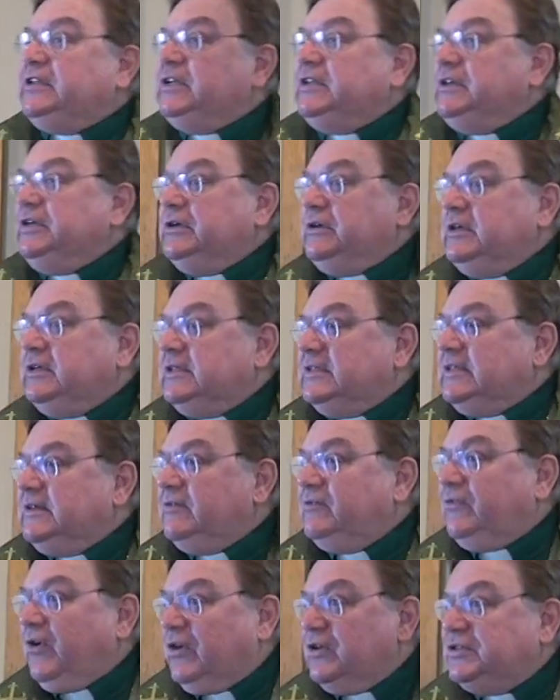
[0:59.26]
into
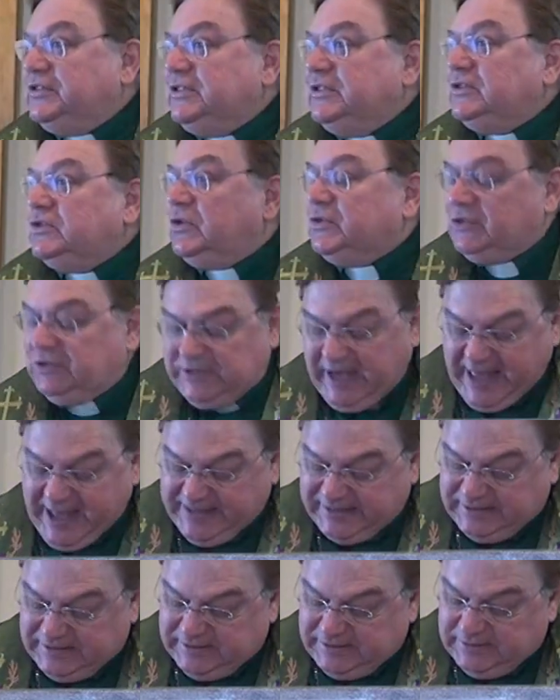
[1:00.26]
verses or
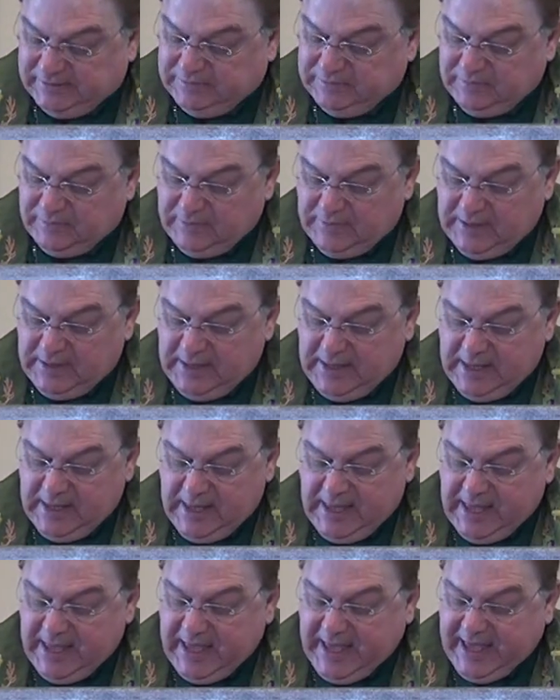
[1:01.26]
stanzas
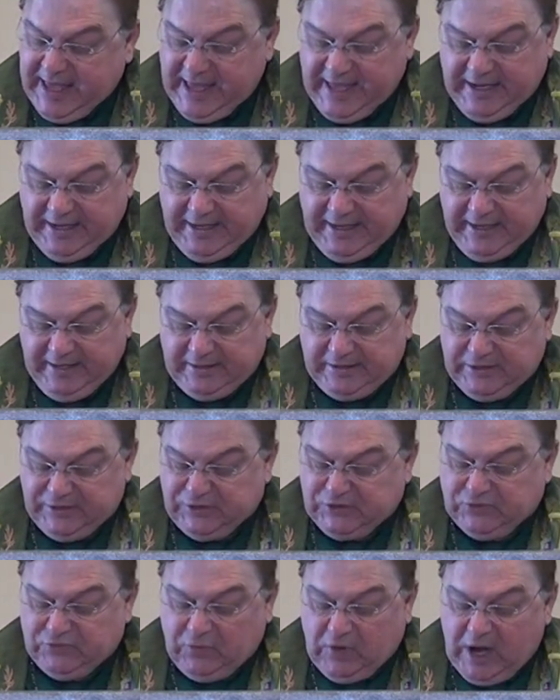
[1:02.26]
and it
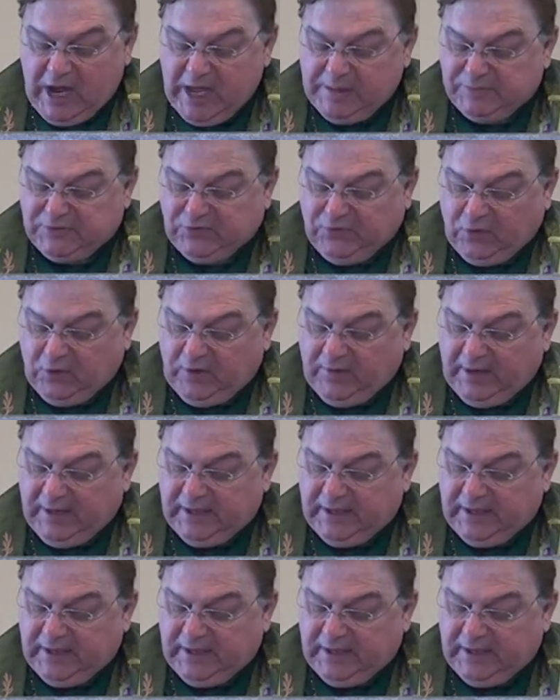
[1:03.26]
describes for